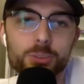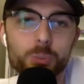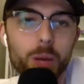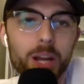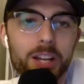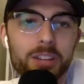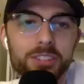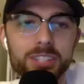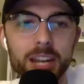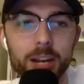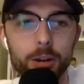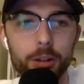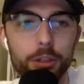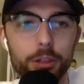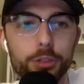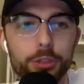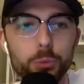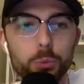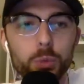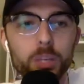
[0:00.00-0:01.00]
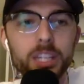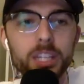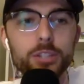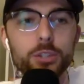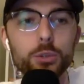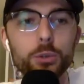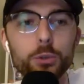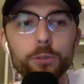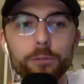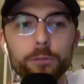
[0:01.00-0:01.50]
Wells now to
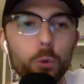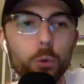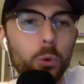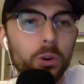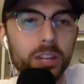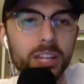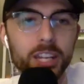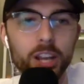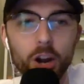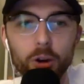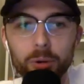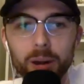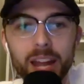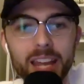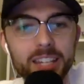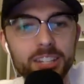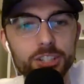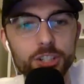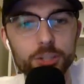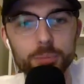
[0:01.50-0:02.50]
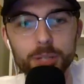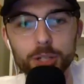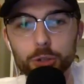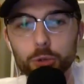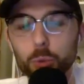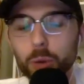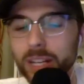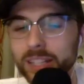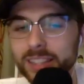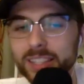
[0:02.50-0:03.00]
3.24 ERA. He's just been
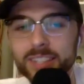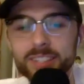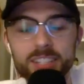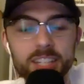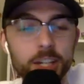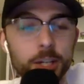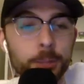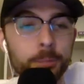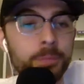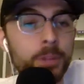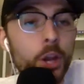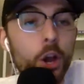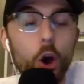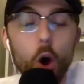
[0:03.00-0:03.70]
great this year.